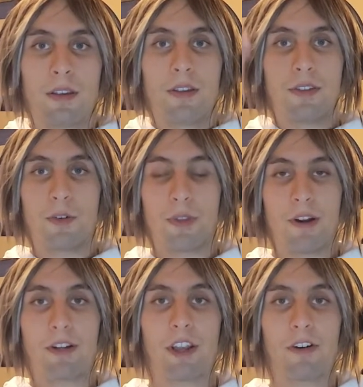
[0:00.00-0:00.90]
So
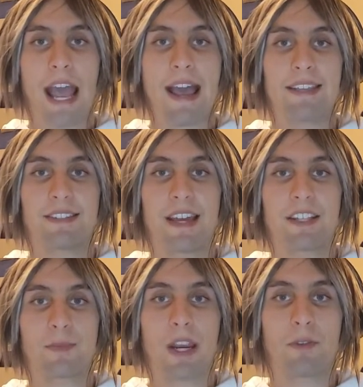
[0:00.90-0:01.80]
there we go, guys. That
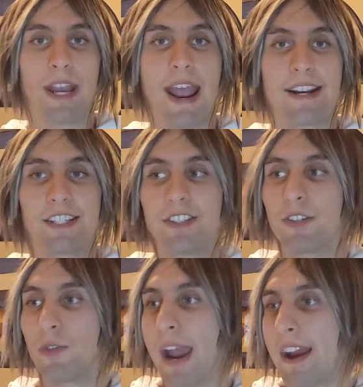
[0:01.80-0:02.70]
is my reaction
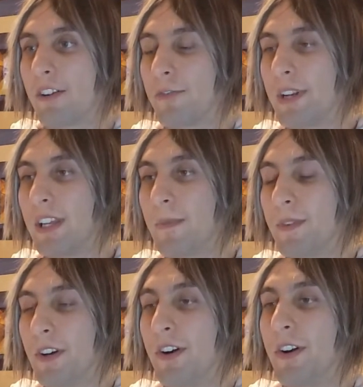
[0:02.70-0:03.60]
to Angry Video
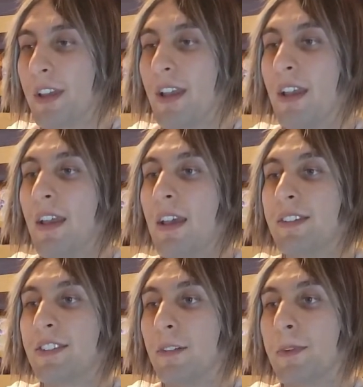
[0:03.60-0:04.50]
Game Nerd
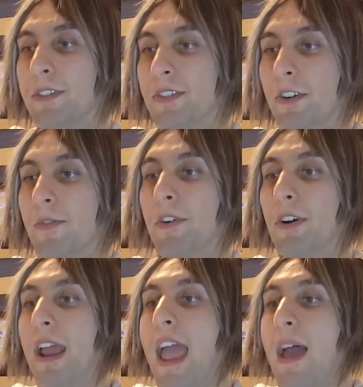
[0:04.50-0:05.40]
Silver
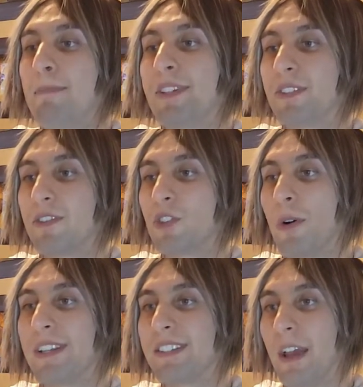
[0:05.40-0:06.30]
Surfer episode
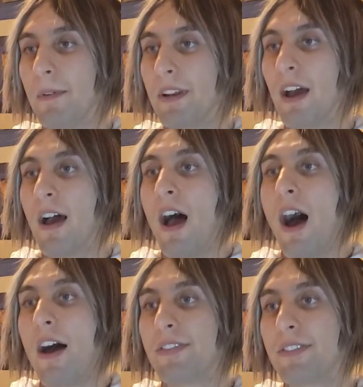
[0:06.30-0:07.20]
27.
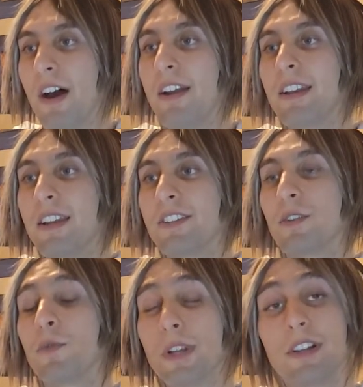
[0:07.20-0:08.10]
I thought it is
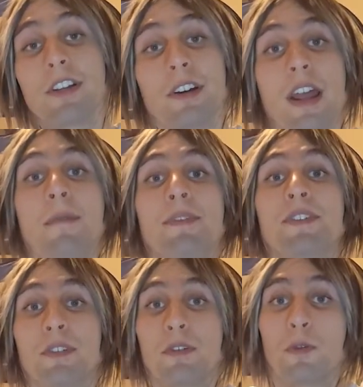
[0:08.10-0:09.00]
a really good
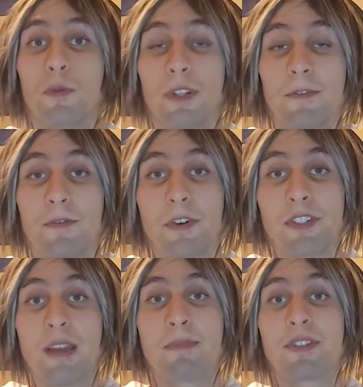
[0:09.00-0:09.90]
episode. One of the
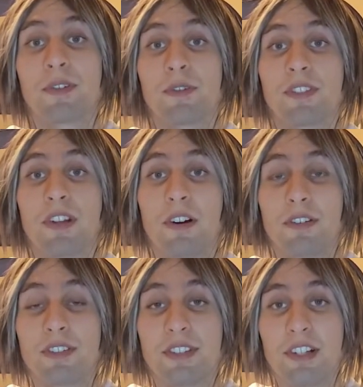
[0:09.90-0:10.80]
first episodes that are
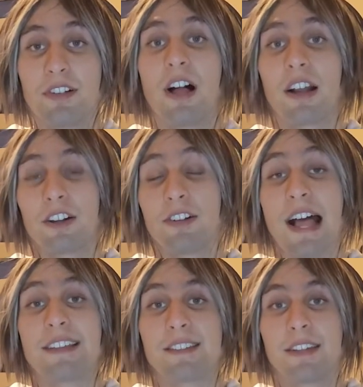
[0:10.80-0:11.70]
still a
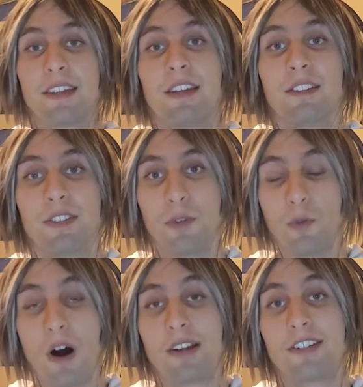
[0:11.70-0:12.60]
classic to
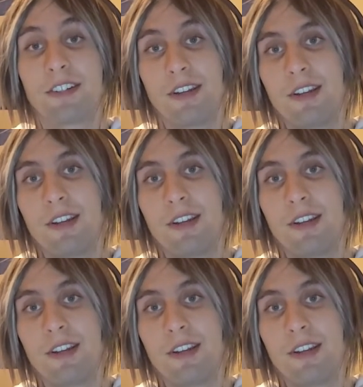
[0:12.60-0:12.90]
watch.